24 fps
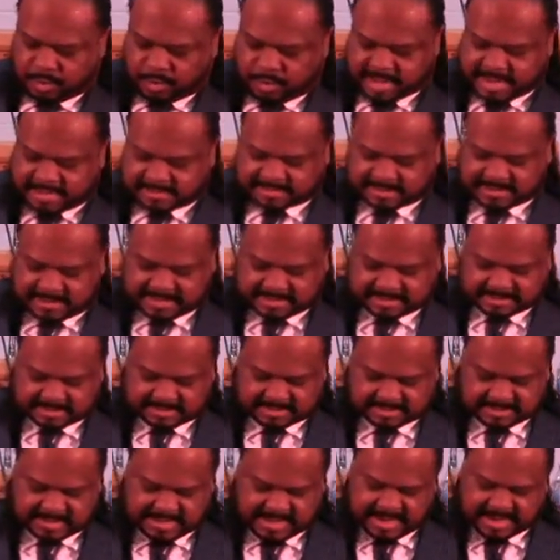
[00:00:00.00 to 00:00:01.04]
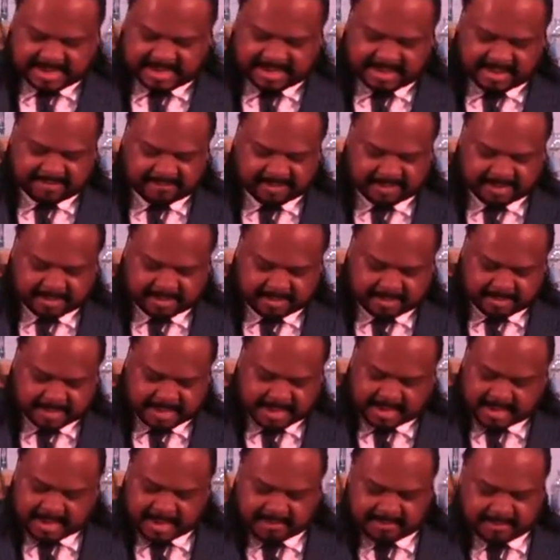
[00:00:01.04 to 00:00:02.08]
But watch this. I love it.
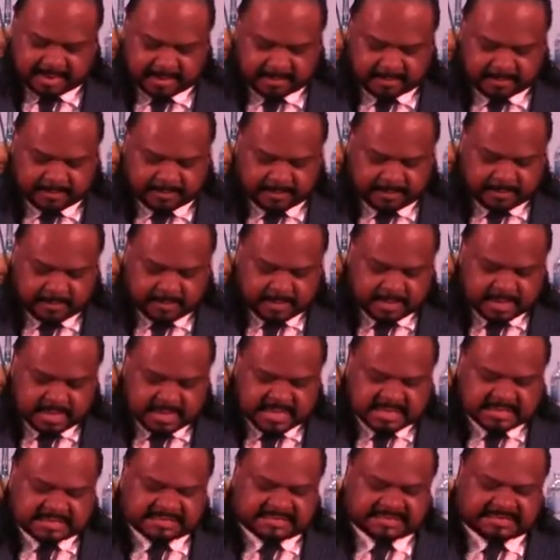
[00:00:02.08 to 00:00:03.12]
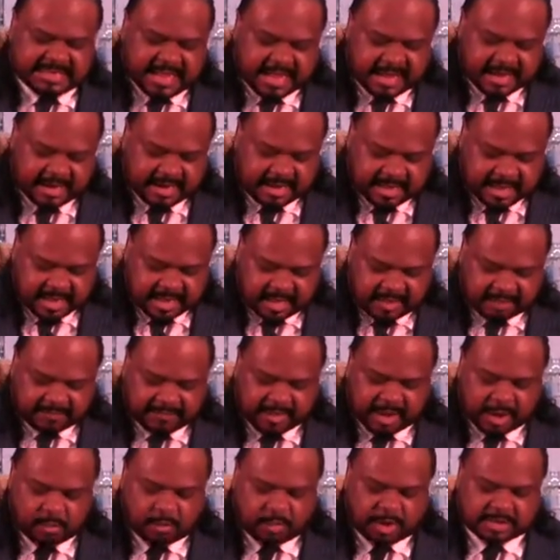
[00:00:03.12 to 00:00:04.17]
I love it. Suddenly,
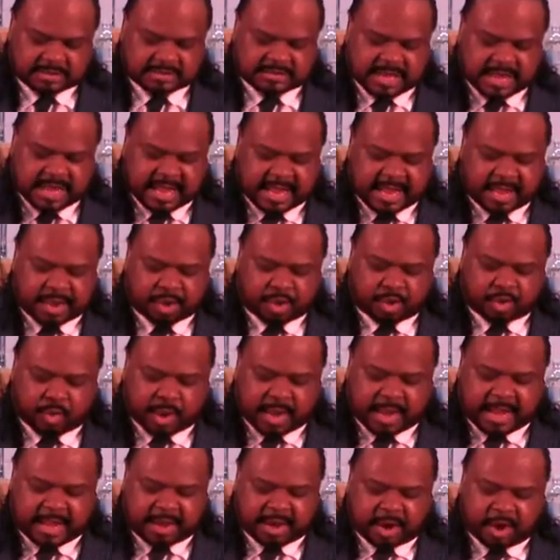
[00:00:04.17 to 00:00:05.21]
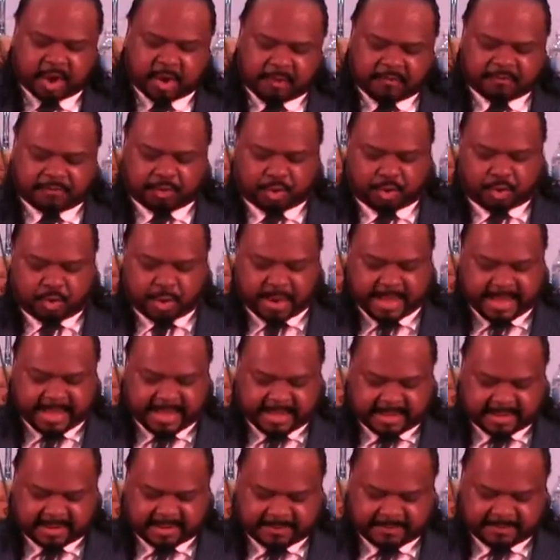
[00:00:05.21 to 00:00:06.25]
there was a great
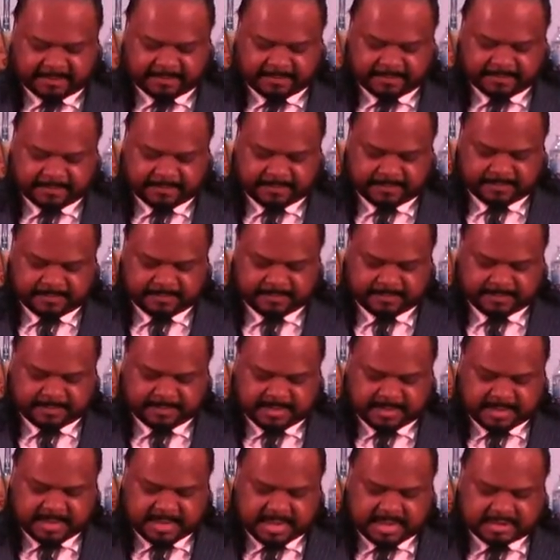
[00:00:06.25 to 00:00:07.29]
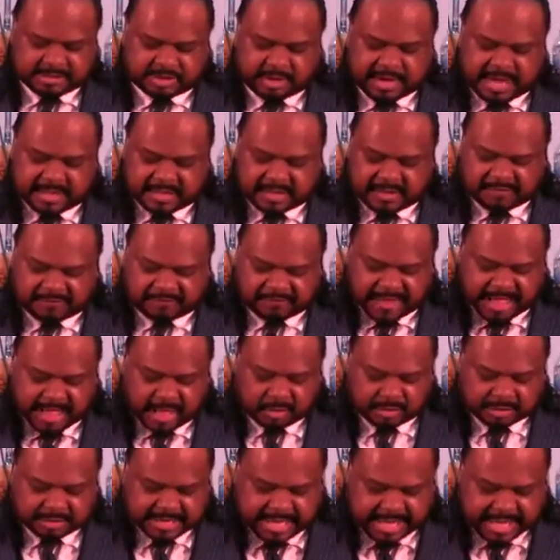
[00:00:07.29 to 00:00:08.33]
earthquake, so that the
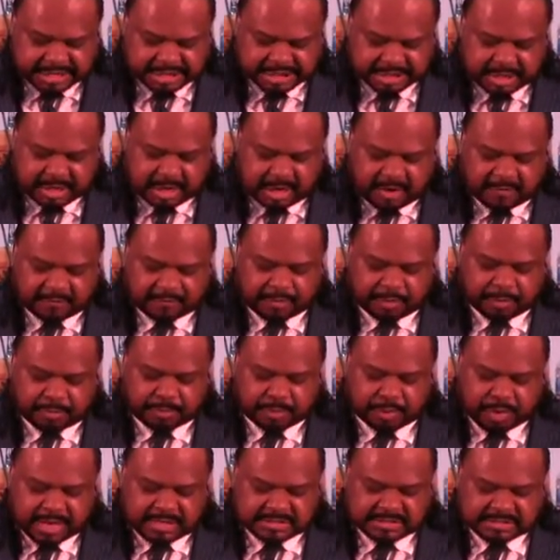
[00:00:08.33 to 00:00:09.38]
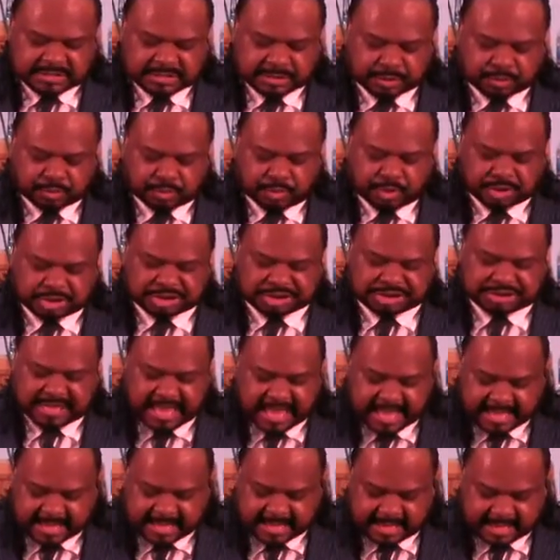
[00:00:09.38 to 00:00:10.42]
foundation of the prisons were
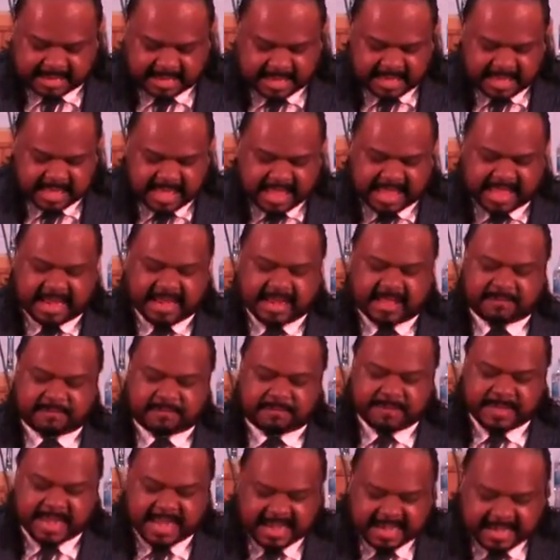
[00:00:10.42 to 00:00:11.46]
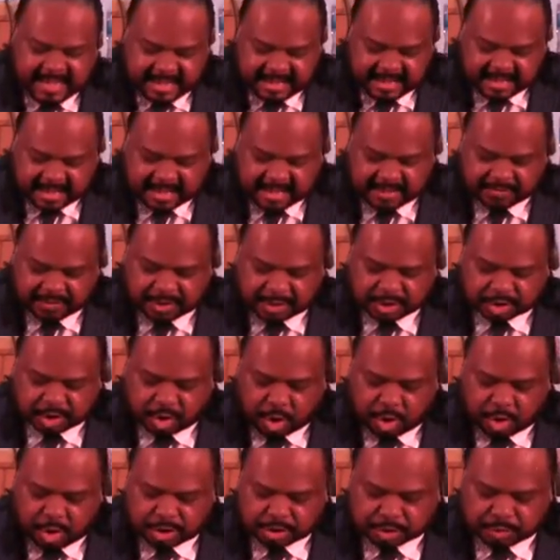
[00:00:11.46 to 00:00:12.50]
shaken, and immediately the
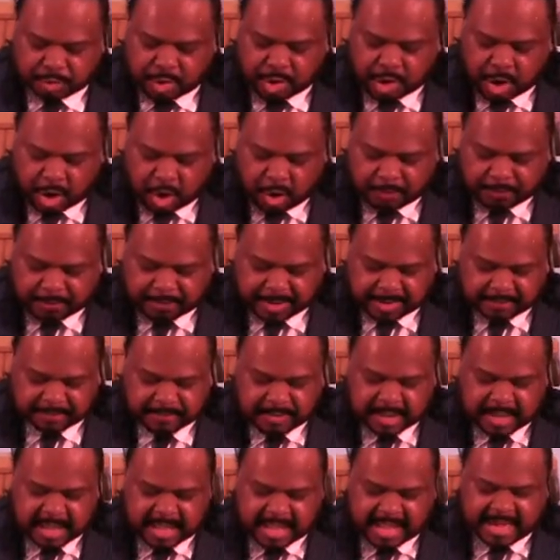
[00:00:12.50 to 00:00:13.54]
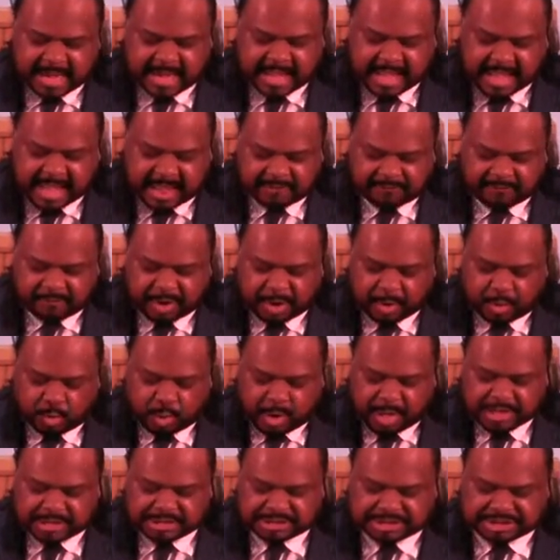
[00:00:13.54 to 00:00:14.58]
doors were opened, and
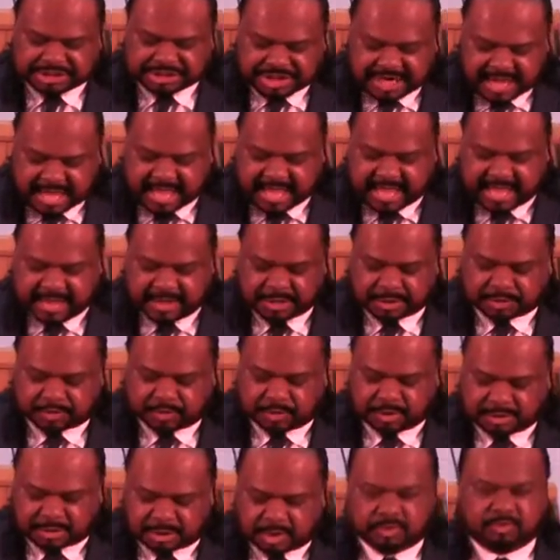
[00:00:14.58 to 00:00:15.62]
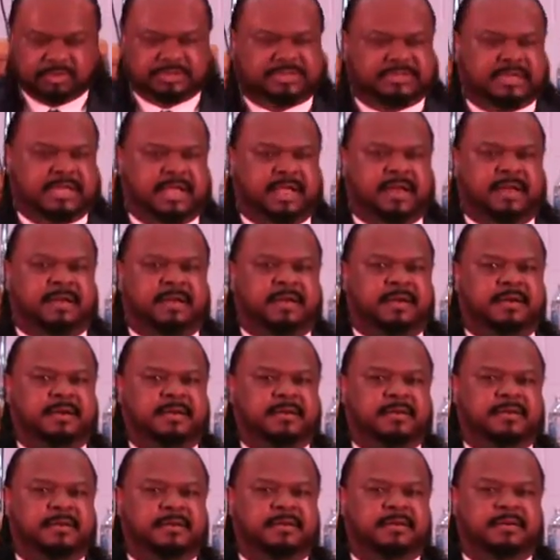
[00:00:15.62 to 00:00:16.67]
everyone's chains were loosened.
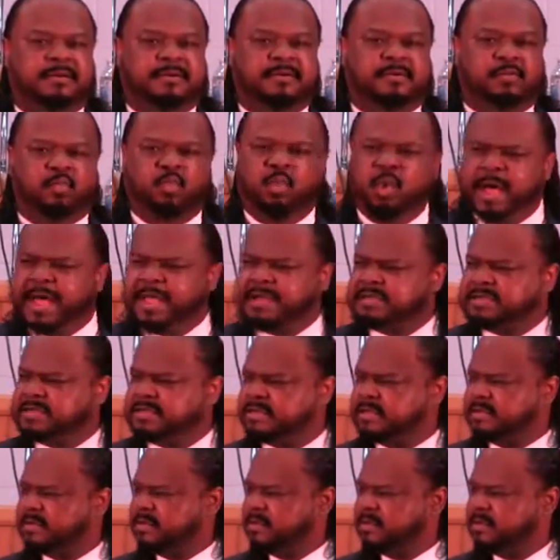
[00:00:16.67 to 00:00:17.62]
What?